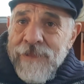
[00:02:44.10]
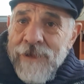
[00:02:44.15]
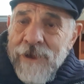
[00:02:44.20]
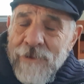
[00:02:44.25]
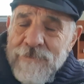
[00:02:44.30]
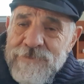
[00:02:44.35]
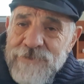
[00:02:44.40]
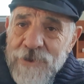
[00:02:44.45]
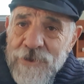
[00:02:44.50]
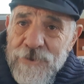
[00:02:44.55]

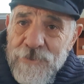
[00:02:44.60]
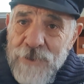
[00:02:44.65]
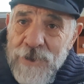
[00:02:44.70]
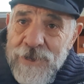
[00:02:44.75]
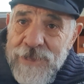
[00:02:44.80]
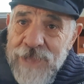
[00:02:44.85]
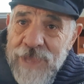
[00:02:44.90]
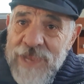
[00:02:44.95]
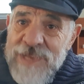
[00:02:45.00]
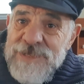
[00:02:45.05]
I'm trying to
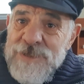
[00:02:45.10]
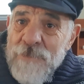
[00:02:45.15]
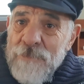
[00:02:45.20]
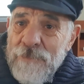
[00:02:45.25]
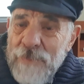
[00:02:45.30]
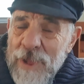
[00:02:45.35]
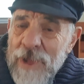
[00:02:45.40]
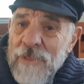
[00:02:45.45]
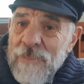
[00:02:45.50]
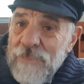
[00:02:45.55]
work out, it's
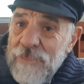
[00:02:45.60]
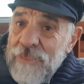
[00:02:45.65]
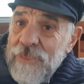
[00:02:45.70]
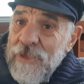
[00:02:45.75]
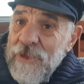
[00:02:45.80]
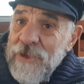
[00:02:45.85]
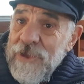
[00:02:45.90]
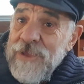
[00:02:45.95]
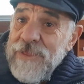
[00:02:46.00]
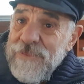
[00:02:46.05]
about
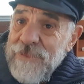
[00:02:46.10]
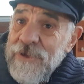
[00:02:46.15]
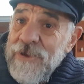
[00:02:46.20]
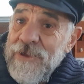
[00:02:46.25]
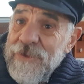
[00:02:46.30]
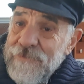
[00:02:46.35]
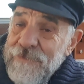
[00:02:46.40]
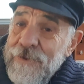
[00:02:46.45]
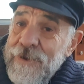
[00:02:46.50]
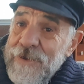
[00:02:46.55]

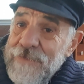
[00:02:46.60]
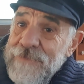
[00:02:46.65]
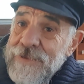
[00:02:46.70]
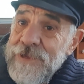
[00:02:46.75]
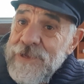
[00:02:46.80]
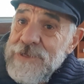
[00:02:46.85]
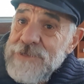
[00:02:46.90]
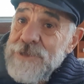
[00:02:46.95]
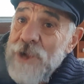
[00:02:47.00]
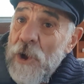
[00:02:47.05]
35
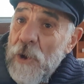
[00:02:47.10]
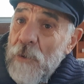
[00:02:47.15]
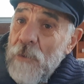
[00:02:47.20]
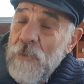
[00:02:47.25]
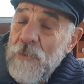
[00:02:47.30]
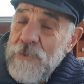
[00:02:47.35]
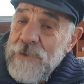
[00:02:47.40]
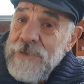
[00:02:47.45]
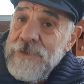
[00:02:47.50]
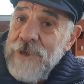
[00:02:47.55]
years
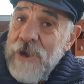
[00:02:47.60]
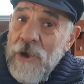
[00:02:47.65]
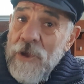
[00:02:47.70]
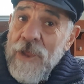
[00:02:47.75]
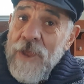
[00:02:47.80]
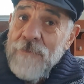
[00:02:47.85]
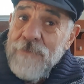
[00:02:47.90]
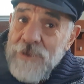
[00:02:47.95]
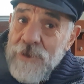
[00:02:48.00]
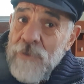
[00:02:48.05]
old. I
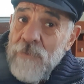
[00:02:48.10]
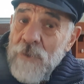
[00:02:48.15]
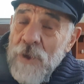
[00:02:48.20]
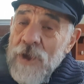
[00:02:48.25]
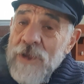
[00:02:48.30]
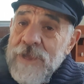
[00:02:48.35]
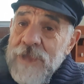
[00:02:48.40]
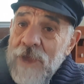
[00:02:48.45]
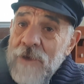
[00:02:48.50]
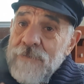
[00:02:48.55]
am going to
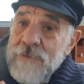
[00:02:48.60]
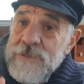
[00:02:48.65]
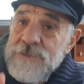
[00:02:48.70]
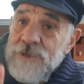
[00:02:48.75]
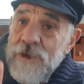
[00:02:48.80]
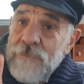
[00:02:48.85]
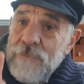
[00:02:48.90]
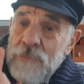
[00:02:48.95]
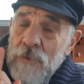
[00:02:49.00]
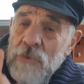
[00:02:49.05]
work out because
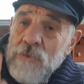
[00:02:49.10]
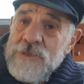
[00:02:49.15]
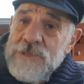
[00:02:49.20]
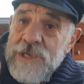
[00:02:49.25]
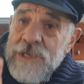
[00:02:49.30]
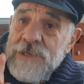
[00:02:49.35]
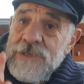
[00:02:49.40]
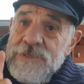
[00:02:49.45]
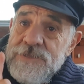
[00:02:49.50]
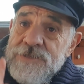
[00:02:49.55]
I bought
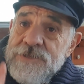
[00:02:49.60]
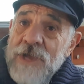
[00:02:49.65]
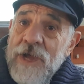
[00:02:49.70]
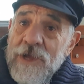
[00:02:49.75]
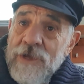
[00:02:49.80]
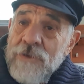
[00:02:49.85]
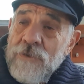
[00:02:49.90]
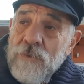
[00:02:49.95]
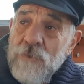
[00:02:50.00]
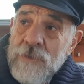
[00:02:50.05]
it in a
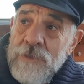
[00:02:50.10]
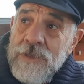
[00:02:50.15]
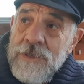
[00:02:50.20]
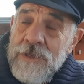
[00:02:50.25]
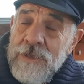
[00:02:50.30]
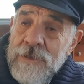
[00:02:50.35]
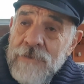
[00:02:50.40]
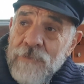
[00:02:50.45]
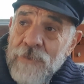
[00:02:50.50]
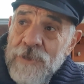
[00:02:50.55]
sale
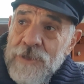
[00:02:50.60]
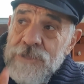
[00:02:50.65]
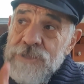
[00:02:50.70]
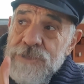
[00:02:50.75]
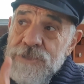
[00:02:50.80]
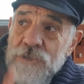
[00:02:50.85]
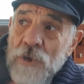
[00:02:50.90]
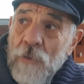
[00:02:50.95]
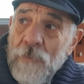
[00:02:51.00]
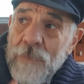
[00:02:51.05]
when a
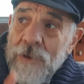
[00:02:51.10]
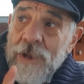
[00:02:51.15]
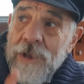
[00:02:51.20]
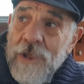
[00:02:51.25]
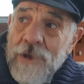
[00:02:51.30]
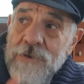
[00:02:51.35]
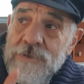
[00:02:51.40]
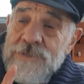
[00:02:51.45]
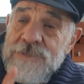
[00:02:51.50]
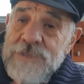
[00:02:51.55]
shop
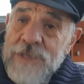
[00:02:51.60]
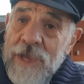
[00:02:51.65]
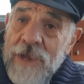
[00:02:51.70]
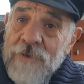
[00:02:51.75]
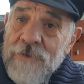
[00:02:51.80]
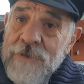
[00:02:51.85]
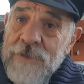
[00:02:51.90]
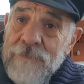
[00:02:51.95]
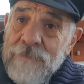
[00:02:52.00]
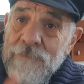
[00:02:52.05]
closed
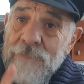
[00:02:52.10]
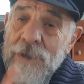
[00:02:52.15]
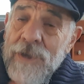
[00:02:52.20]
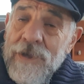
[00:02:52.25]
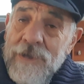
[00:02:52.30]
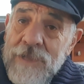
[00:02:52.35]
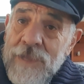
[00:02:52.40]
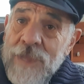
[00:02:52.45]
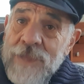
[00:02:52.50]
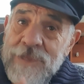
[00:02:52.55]
down in
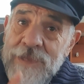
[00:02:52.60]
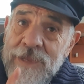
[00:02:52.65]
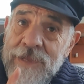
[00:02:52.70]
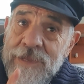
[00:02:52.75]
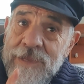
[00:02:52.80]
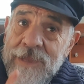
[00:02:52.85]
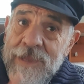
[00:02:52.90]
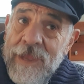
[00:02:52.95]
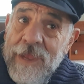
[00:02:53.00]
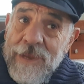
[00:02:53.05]
Margate
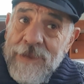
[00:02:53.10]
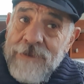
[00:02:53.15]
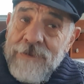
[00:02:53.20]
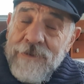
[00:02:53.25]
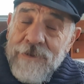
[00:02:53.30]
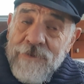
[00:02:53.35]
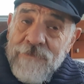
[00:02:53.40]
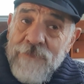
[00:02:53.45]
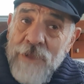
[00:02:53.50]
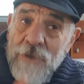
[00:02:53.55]
in Kent.
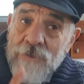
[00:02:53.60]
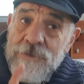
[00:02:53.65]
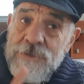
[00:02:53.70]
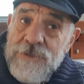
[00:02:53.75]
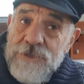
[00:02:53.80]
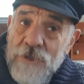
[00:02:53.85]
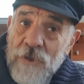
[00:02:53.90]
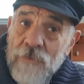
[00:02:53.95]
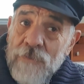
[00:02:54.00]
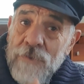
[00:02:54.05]
I know the
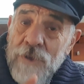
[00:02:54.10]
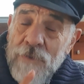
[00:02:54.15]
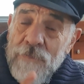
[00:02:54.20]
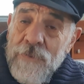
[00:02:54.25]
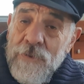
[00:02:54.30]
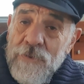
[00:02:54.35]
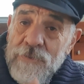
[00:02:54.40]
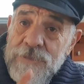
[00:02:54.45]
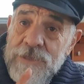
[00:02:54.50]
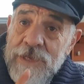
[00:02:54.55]
shop where I
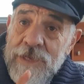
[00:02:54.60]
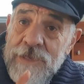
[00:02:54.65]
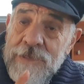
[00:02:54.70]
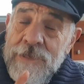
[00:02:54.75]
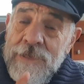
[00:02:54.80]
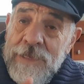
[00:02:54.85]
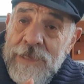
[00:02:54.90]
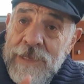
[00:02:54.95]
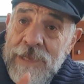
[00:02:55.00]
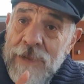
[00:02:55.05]
bought it in.
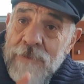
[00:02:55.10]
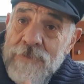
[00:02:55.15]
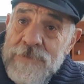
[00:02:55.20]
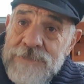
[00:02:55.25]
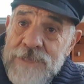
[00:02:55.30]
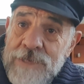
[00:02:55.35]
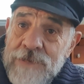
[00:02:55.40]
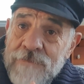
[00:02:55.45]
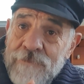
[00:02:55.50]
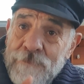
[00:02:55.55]
It was
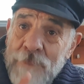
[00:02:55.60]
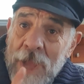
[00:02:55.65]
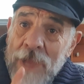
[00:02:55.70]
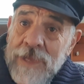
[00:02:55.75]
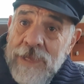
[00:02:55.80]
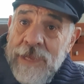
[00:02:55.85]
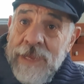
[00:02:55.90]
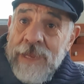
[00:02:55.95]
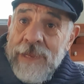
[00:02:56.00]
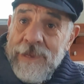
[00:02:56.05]
in the
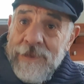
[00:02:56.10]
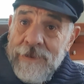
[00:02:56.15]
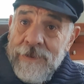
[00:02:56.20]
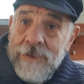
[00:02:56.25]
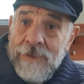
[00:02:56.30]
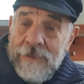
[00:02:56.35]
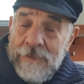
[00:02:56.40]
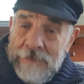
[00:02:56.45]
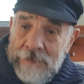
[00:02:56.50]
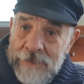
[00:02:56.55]
bucket,
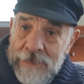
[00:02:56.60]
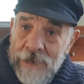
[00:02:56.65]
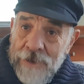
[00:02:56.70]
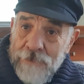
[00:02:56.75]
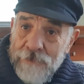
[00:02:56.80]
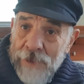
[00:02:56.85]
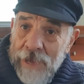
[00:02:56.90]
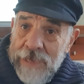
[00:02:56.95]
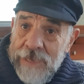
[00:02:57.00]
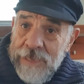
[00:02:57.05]
the
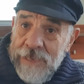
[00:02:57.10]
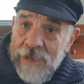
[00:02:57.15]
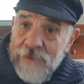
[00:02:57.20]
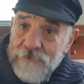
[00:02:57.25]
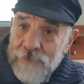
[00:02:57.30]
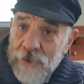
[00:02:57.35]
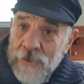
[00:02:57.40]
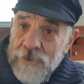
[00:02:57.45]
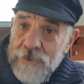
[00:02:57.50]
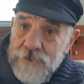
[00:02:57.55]
bucket out
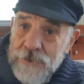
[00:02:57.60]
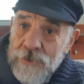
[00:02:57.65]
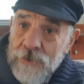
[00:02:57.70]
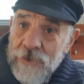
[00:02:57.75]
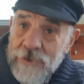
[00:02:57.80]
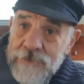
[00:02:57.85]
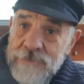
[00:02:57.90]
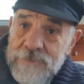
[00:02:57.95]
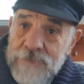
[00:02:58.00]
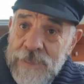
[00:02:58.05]
by the
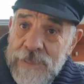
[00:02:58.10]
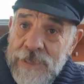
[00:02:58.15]
door.